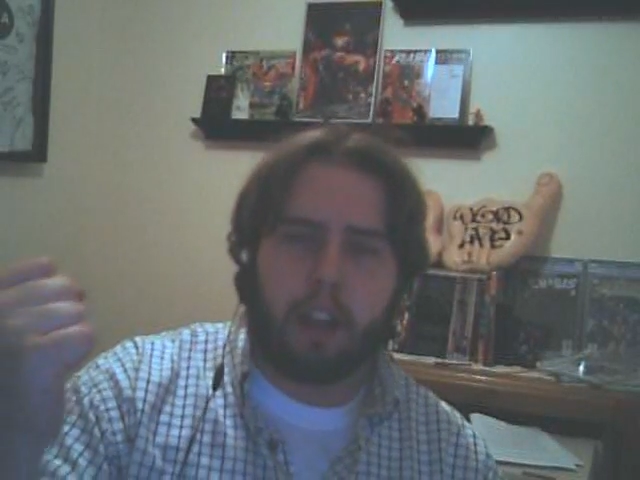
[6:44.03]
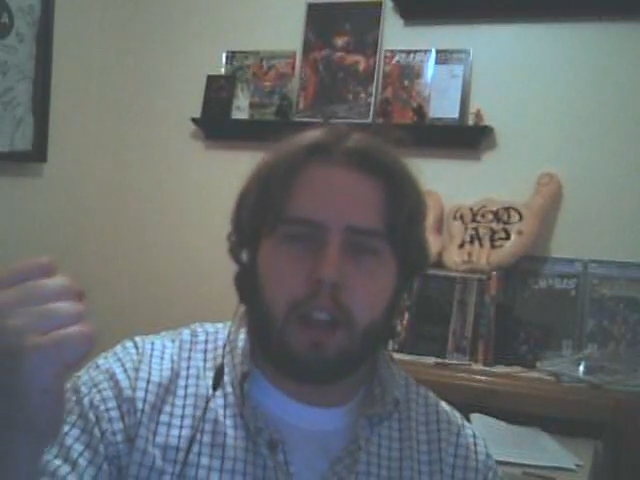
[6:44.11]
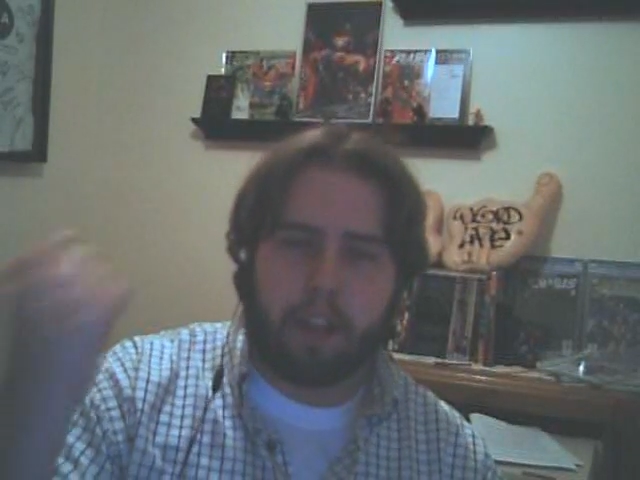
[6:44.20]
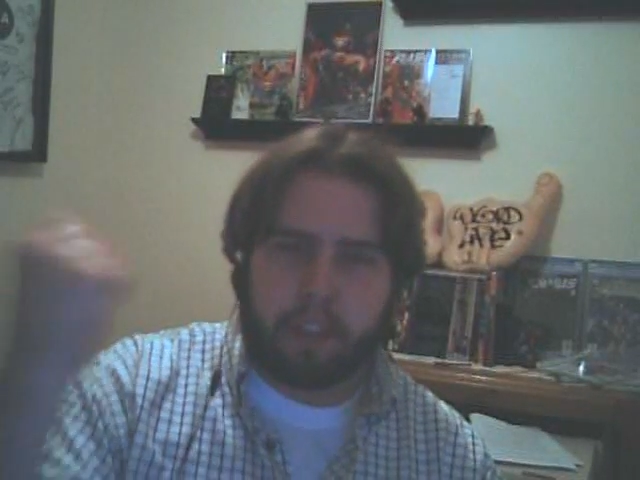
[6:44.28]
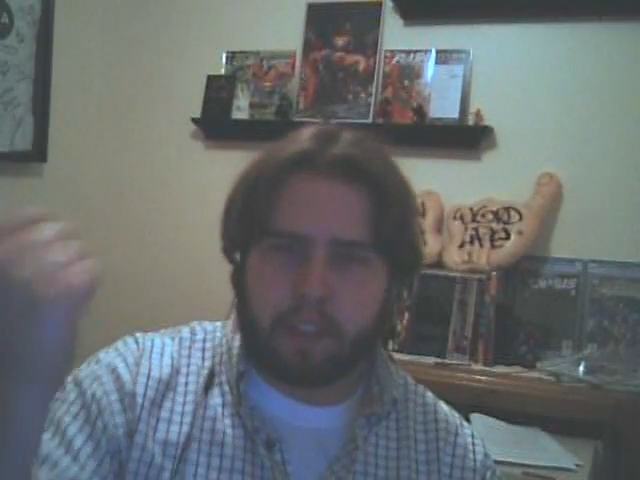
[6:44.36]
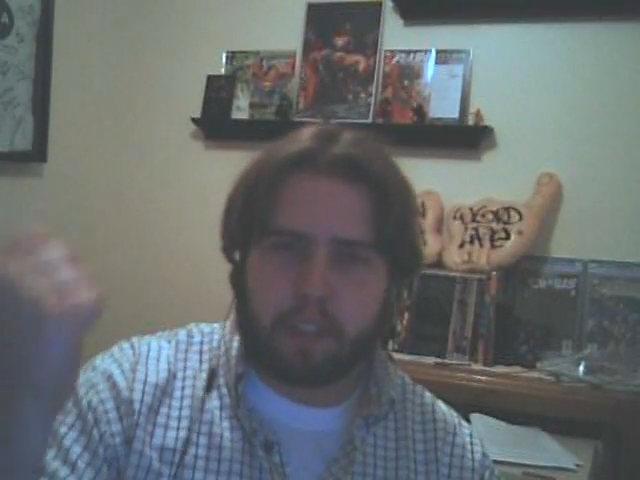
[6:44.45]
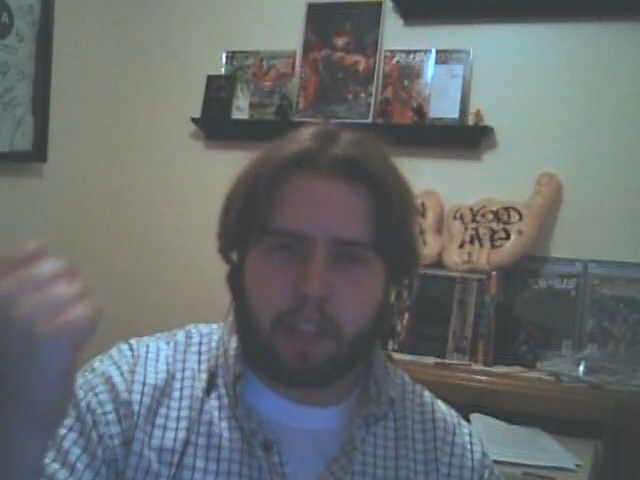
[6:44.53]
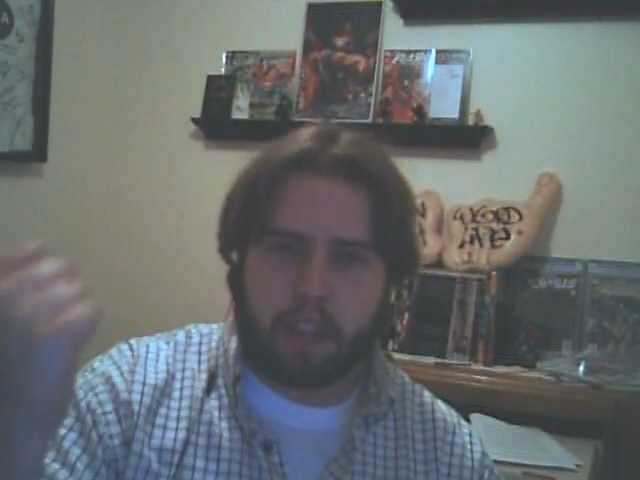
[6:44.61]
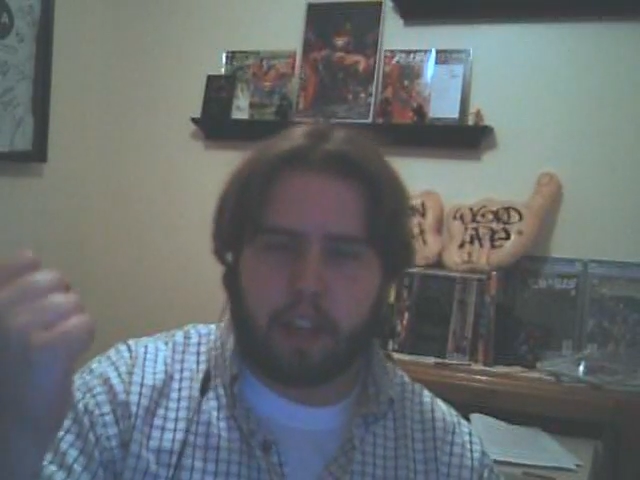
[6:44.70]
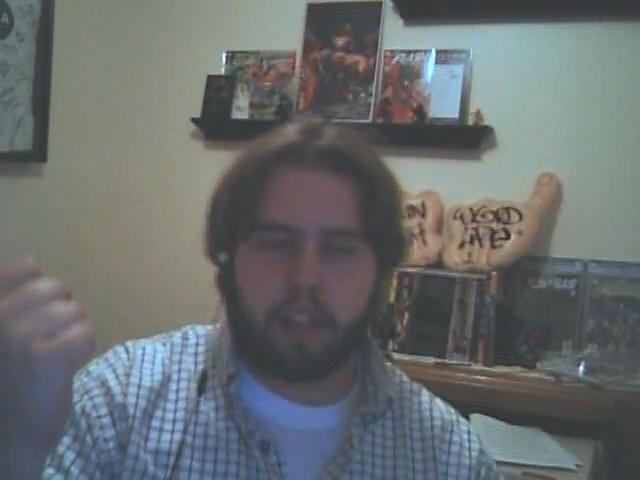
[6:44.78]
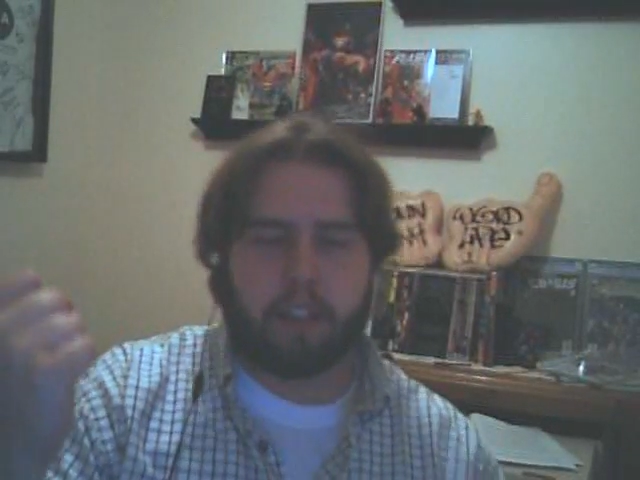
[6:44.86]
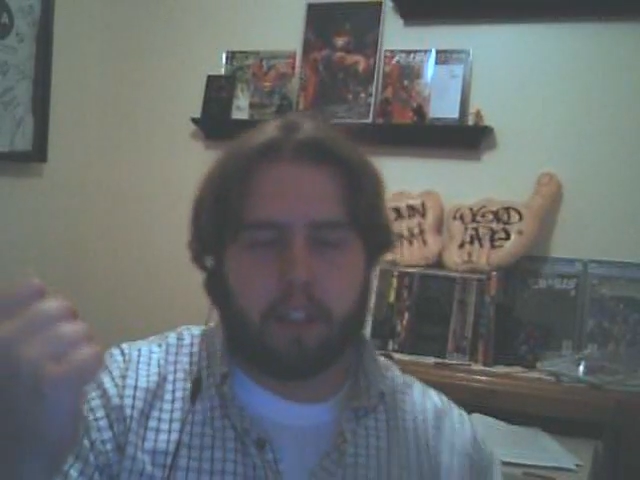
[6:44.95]
on this
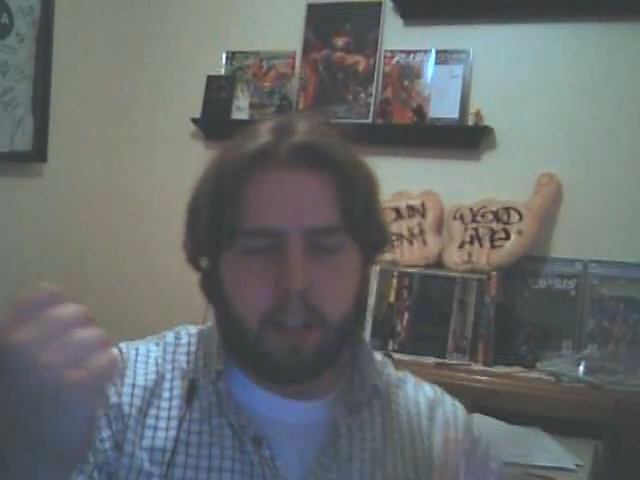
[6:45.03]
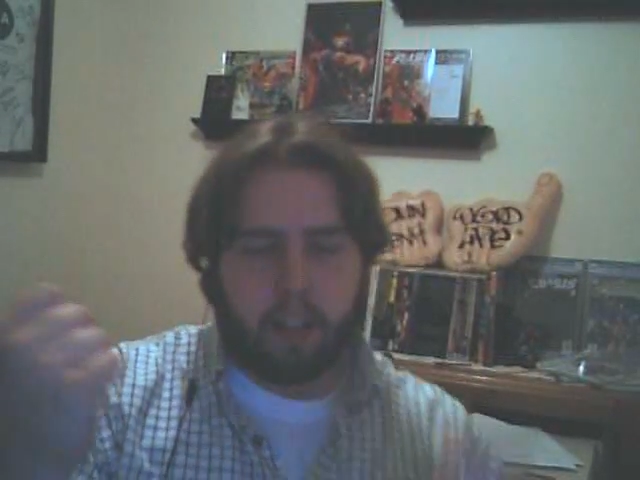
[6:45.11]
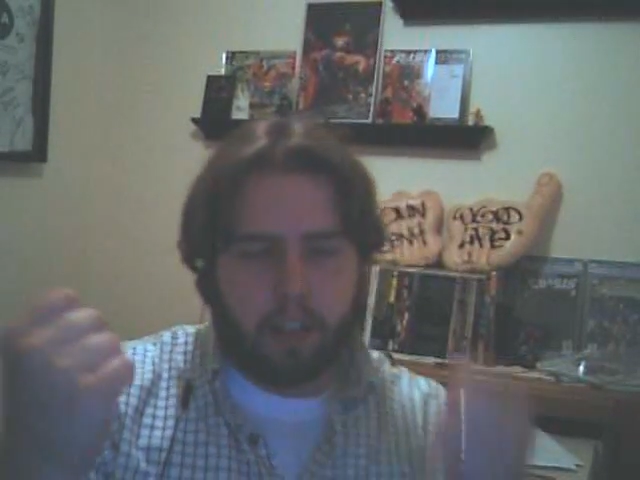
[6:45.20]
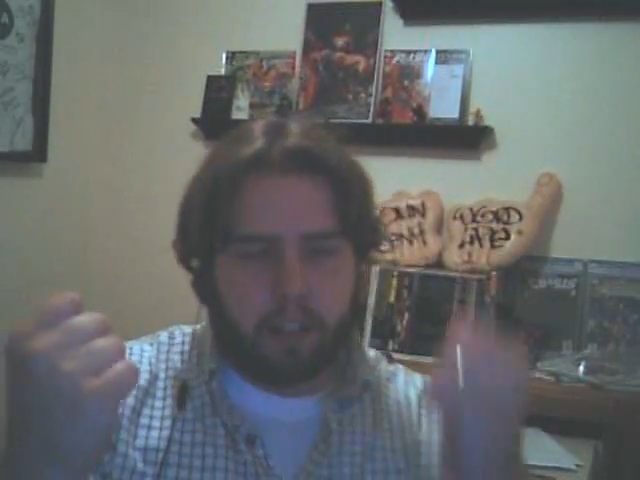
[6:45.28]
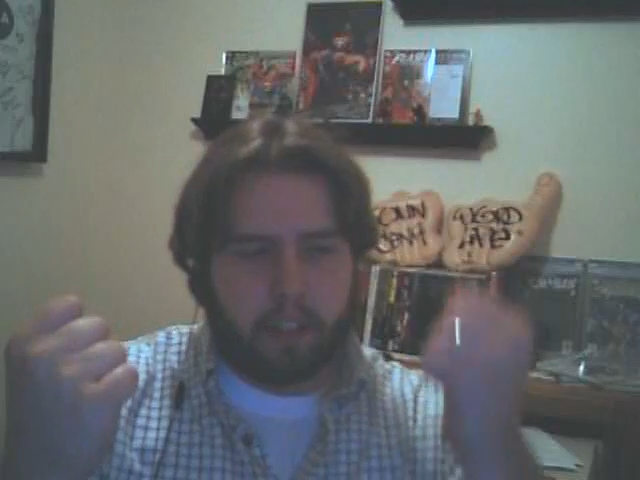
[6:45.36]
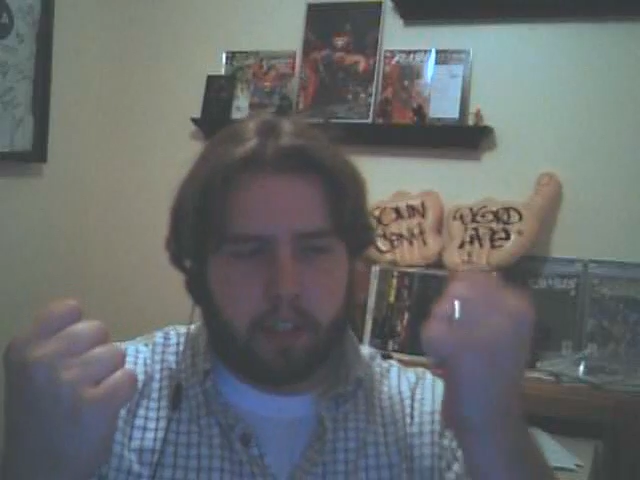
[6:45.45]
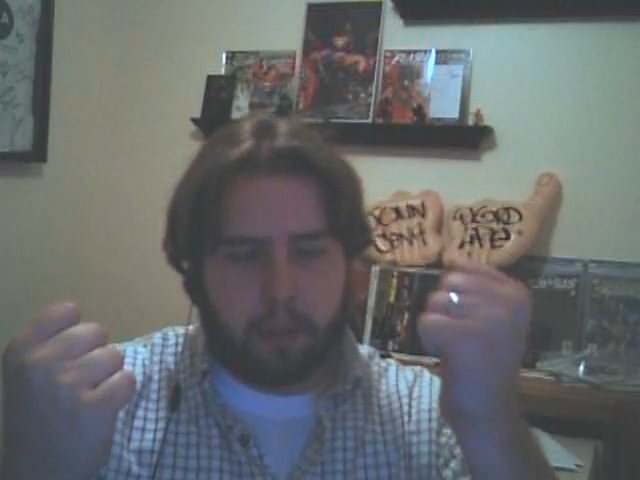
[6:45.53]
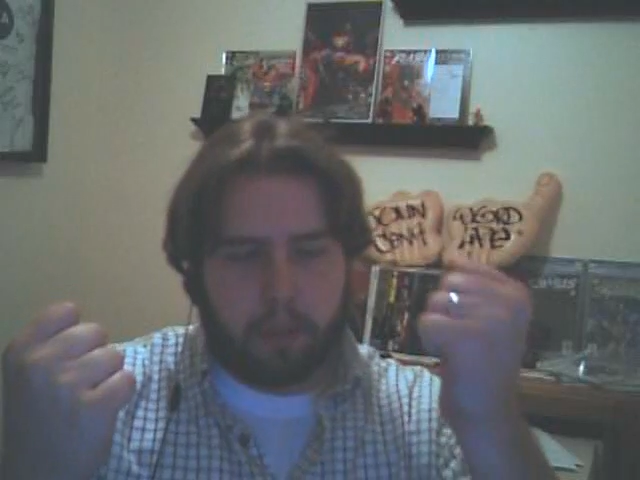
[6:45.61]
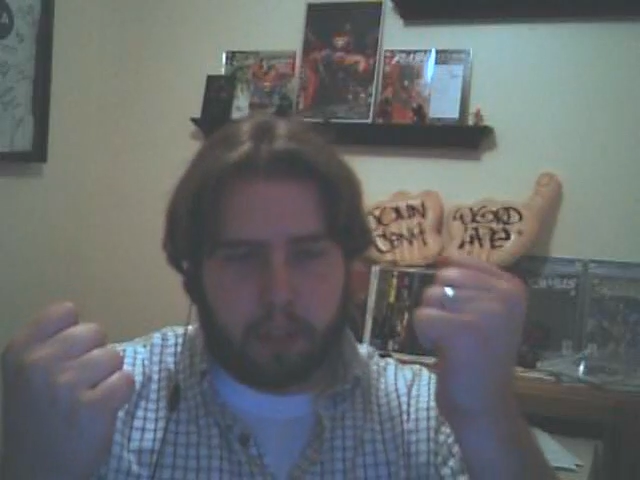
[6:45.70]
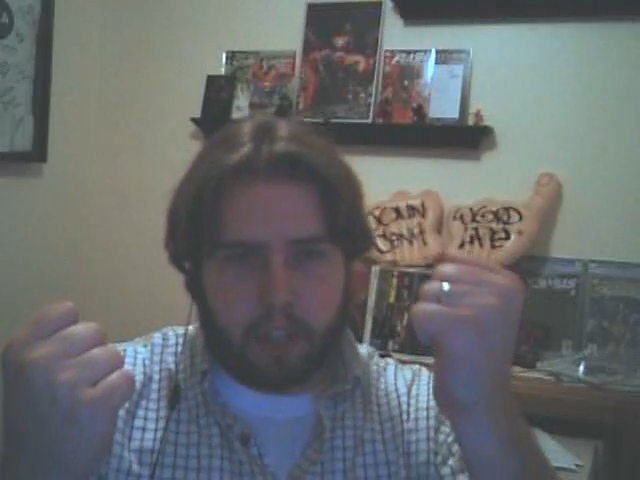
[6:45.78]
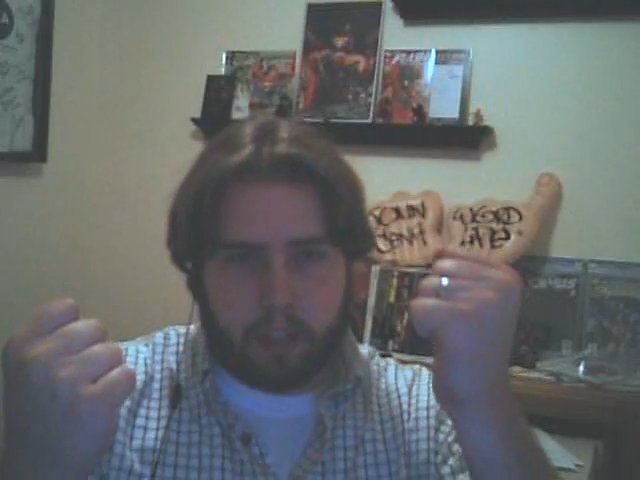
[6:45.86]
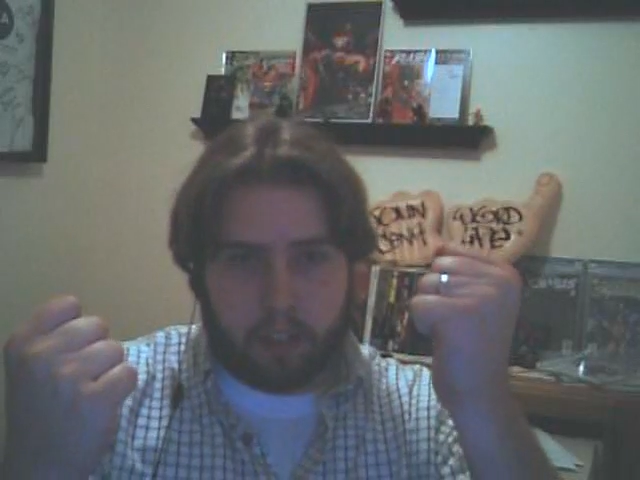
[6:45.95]
side, and then you
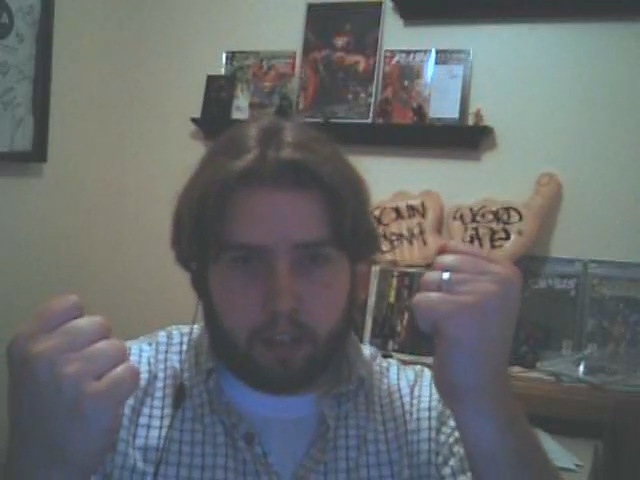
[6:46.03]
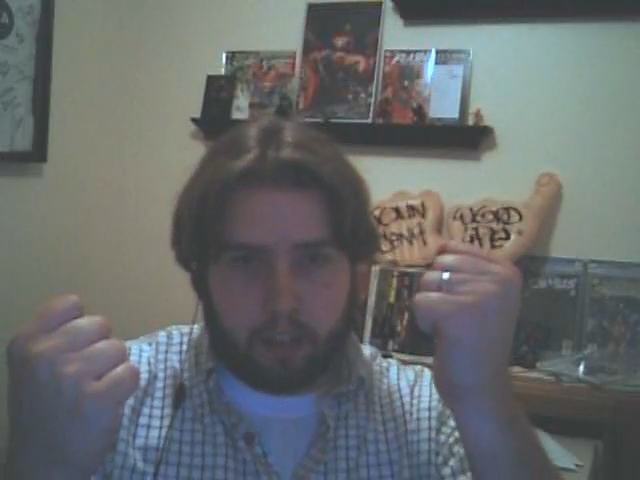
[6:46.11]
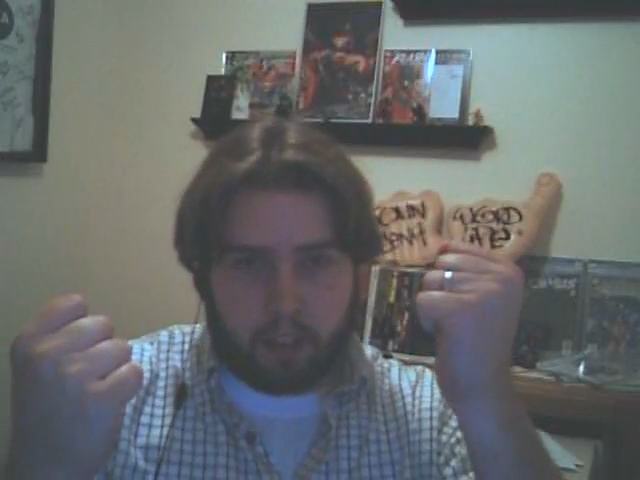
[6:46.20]
get